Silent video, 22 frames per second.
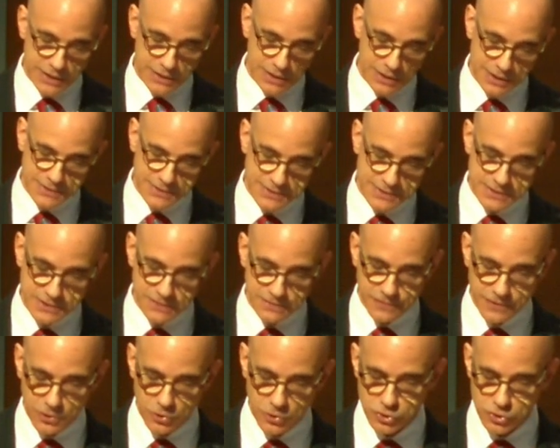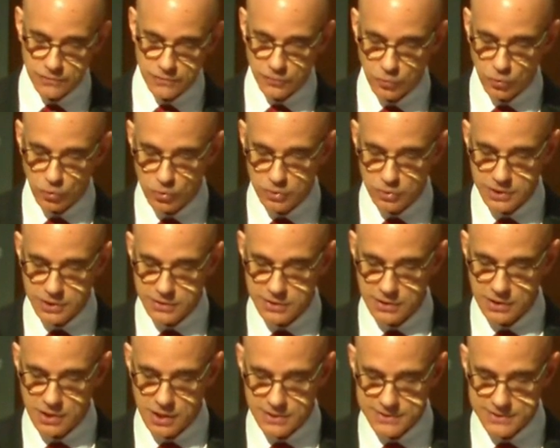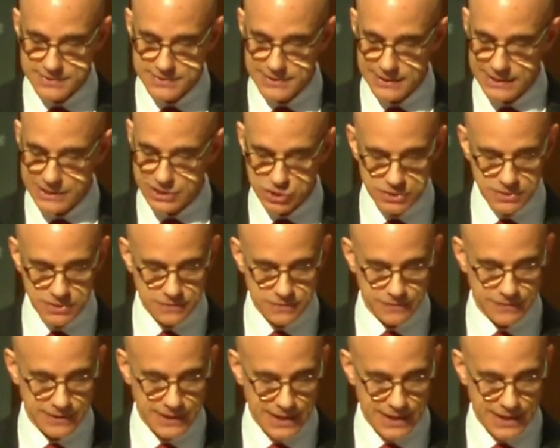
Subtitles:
like seafarers of old, on the constellations of